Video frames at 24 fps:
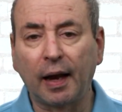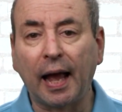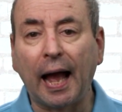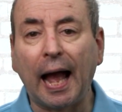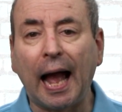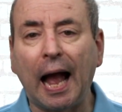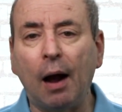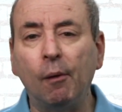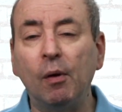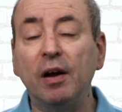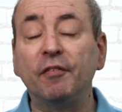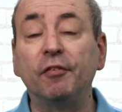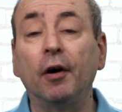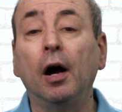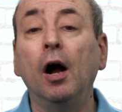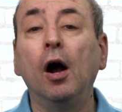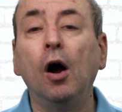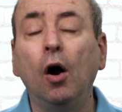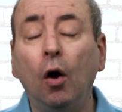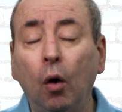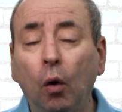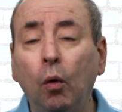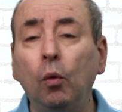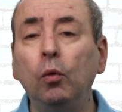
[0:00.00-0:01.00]
However,
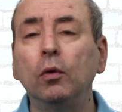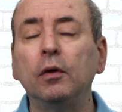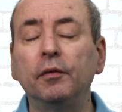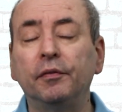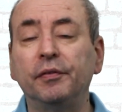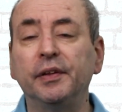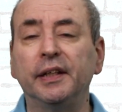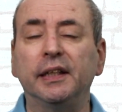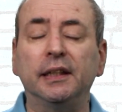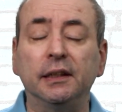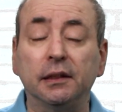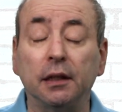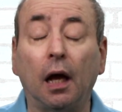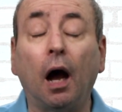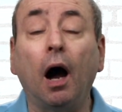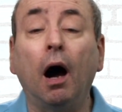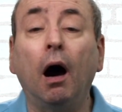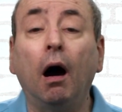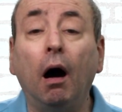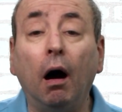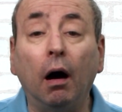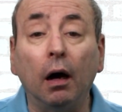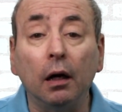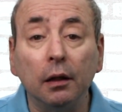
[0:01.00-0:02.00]
all of these
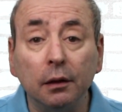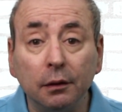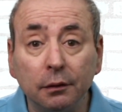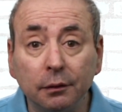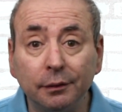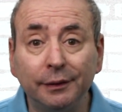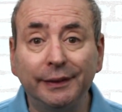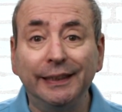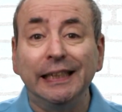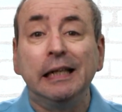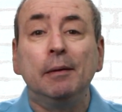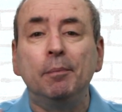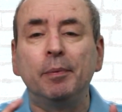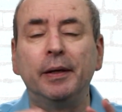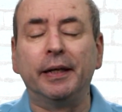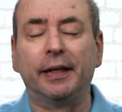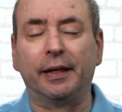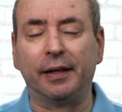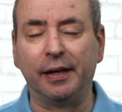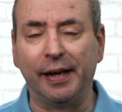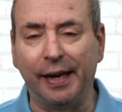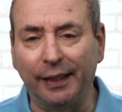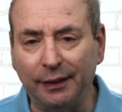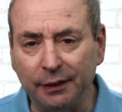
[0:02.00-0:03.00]
are deeply
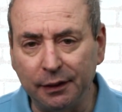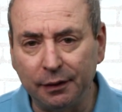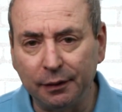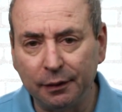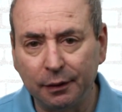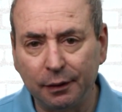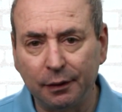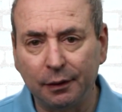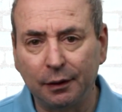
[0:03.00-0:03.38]
connected,